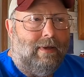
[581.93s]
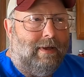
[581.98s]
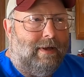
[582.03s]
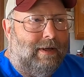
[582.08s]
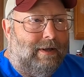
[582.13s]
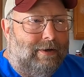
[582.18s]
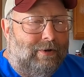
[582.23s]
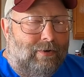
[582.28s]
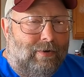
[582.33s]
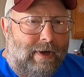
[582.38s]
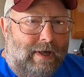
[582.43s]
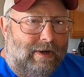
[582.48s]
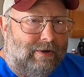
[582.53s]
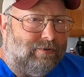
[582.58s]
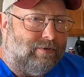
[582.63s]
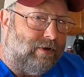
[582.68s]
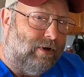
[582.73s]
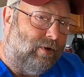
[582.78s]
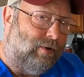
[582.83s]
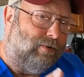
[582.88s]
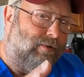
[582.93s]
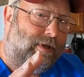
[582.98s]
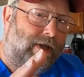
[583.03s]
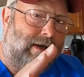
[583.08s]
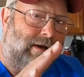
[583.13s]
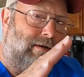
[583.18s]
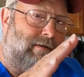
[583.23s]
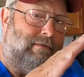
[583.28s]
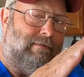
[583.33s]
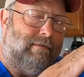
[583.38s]
and you know, had it slowed
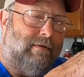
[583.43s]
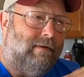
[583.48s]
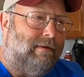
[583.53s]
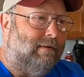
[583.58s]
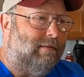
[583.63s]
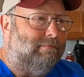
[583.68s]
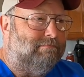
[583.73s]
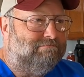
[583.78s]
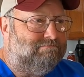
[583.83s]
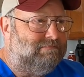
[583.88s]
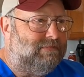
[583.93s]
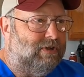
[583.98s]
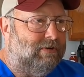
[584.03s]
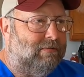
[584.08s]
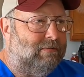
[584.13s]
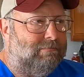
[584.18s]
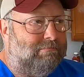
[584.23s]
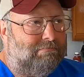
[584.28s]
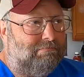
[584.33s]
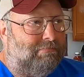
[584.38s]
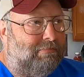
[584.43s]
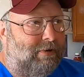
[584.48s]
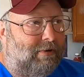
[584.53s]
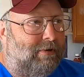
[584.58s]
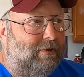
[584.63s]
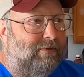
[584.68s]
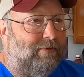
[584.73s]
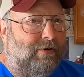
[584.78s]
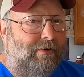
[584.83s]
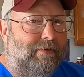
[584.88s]
down to you know
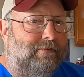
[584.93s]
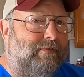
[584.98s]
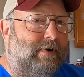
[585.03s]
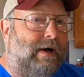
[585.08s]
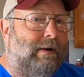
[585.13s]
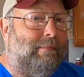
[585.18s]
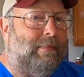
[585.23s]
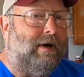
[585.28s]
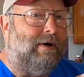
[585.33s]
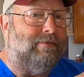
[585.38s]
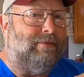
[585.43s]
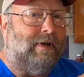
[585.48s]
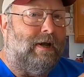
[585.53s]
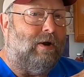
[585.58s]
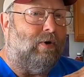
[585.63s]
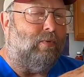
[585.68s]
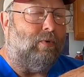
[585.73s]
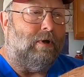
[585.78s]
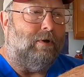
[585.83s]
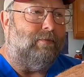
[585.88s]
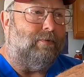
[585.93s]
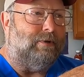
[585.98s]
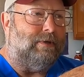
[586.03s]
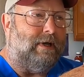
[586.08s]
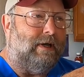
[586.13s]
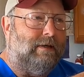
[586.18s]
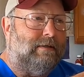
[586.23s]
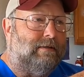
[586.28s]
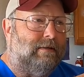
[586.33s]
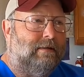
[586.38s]
30, 35 miles an hour, whatever
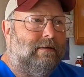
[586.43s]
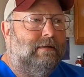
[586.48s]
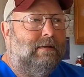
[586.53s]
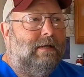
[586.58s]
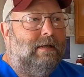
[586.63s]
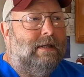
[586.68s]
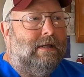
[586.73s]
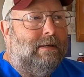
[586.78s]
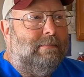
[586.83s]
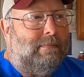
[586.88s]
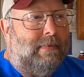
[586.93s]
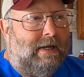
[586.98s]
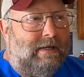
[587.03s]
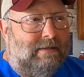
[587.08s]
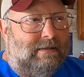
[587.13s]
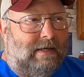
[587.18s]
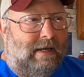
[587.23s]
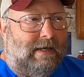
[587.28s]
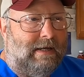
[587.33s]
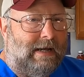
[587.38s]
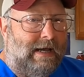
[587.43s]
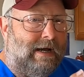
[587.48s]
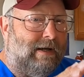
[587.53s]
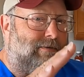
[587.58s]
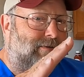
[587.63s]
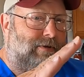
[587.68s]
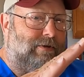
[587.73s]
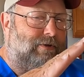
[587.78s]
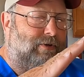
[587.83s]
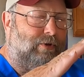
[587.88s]
it take to maintain
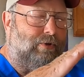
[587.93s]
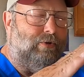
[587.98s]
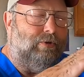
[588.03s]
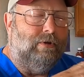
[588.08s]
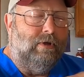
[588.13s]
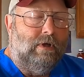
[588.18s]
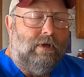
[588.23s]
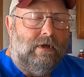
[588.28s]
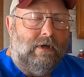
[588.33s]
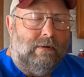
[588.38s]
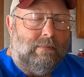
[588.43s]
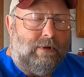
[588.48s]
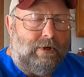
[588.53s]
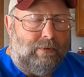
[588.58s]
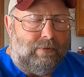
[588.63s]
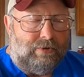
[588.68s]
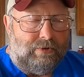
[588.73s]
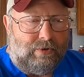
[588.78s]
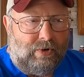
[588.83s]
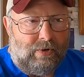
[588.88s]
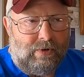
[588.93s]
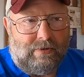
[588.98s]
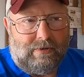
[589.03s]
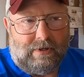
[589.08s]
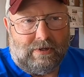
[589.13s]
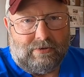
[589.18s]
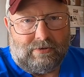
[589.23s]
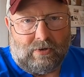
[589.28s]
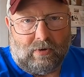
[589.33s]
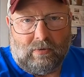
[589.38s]
altitude. But he was
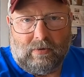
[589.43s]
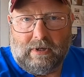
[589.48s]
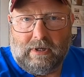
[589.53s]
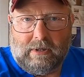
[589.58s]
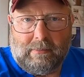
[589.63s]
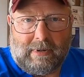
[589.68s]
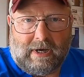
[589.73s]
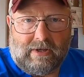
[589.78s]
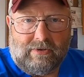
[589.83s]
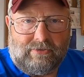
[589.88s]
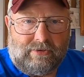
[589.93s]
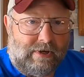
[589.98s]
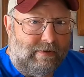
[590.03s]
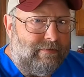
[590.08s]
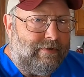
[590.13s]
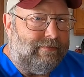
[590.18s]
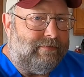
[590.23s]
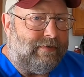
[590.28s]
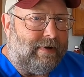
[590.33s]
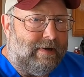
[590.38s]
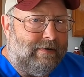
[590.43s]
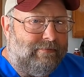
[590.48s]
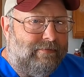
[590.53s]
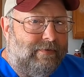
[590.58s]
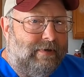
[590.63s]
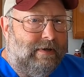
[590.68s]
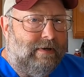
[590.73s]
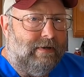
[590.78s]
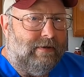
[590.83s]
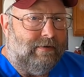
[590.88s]
doing this only at about 75
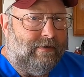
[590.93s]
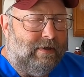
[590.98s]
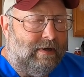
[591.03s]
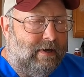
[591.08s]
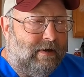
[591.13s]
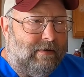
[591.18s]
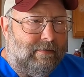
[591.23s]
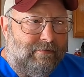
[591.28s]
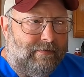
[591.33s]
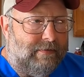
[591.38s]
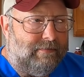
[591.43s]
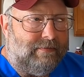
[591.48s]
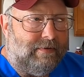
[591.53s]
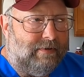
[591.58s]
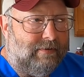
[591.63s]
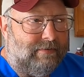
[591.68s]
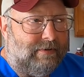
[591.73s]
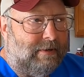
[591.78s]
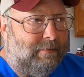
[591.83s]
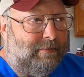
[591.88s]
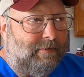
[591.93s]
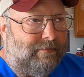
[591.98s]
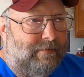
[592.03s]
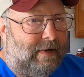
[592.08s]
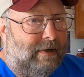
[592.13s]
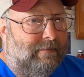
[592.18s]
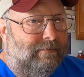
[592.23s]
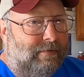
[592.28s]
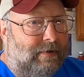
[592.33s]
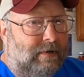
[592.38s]
feet in the air, 50 to
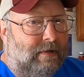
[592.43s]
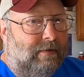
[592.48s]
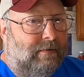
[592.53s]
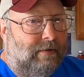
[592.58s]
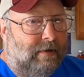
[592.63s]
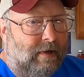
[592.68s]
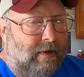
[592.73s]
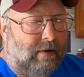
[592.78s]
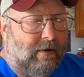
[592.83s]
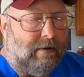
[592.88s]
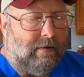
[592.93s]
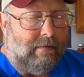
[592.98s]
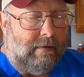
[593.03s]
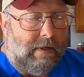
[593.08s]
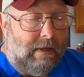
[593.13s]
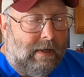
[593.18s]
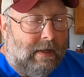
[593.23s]
75 feet in the air.